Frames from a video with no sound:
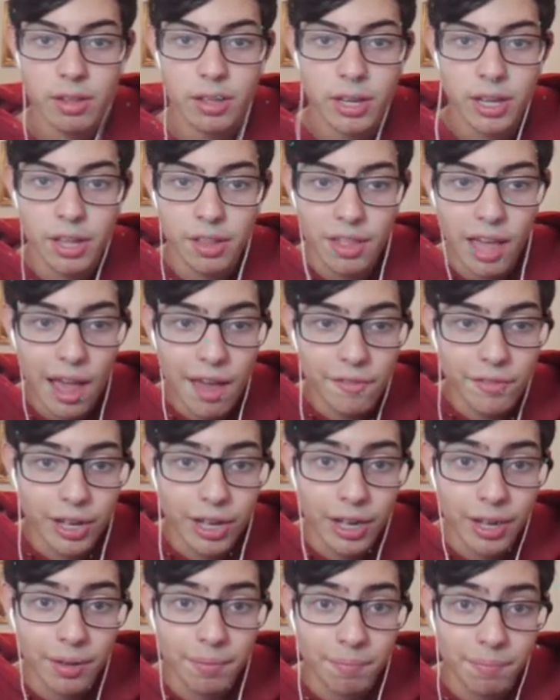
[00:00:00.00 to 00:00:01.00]
Because I
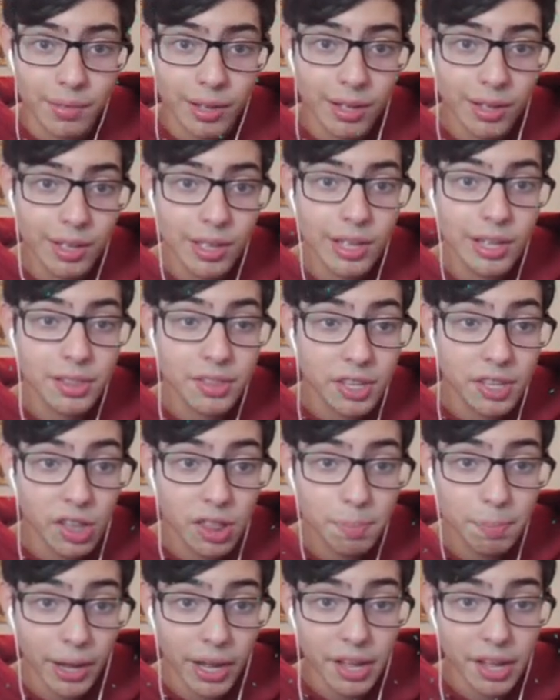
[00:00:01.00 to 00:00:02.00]
have
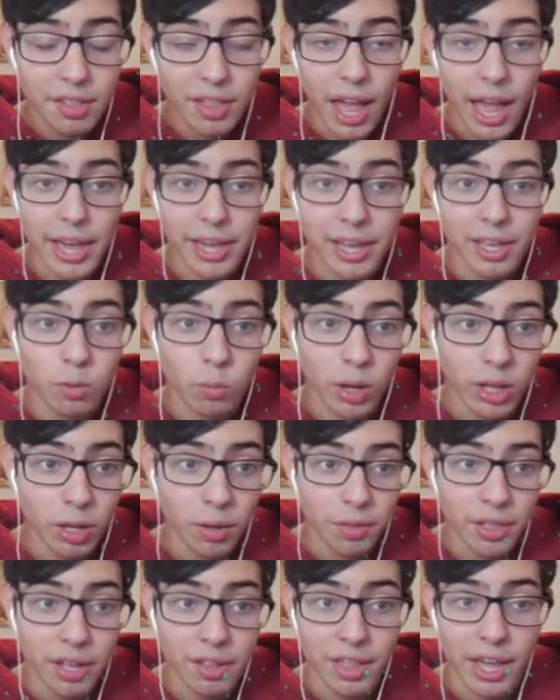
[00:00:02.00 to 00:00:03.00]
T-Spikes, I can Willow
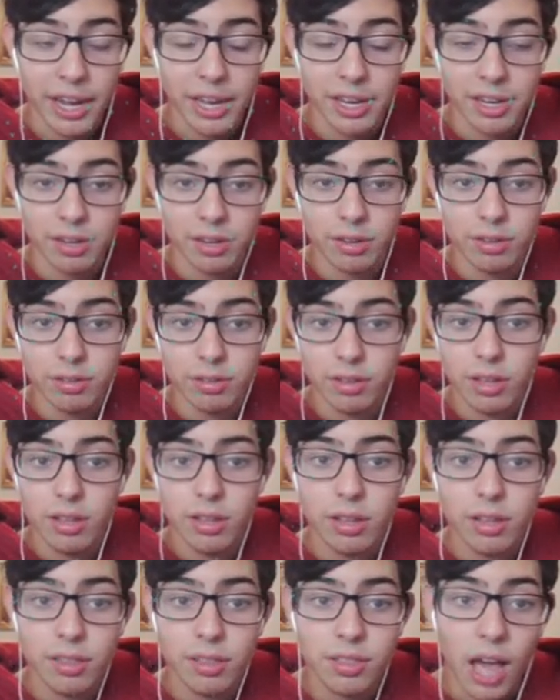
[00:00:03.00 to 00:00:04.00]
things, I can
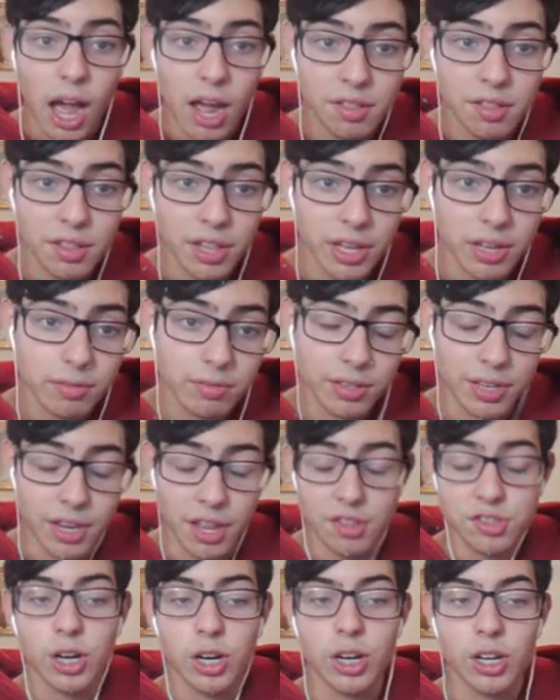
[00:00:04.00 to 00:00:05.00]
Toxic,
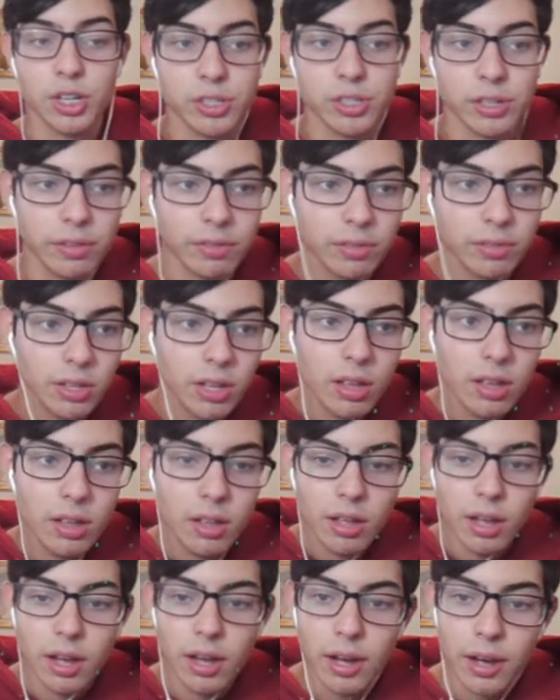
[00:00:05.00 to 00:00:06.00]
Discharge.
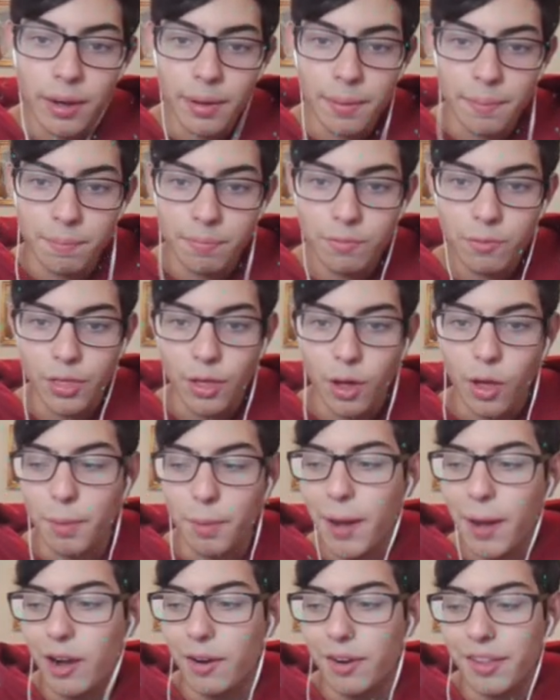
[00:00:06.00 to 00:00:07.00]
With all the
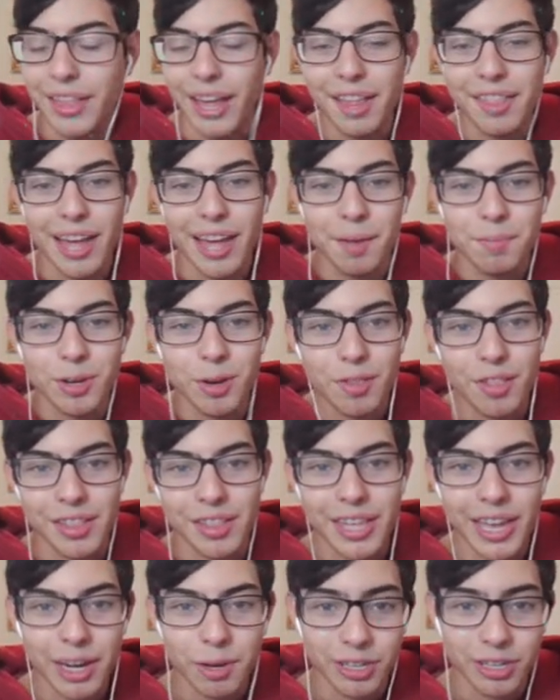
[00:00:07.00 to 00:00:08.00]
pairs that Zapdos is
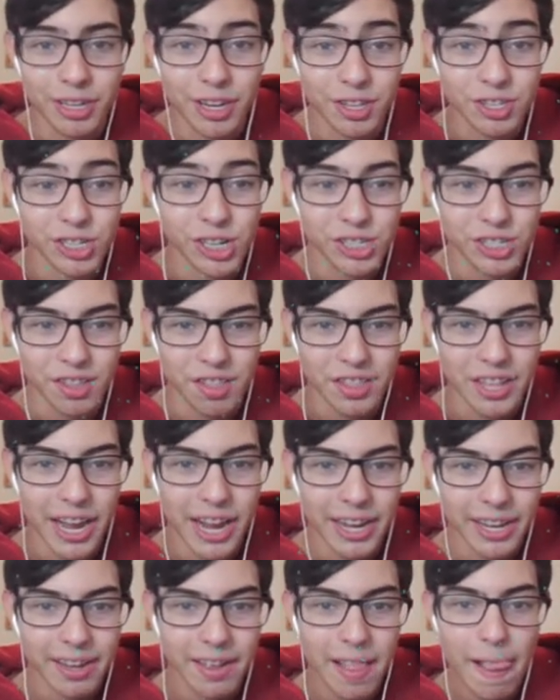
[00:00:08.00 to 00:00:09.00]
getting with Discharge and
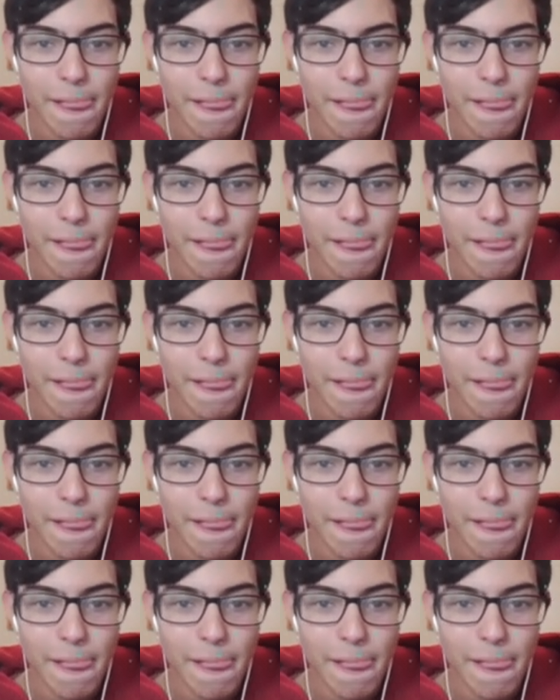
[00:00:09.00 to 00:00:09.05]
Static.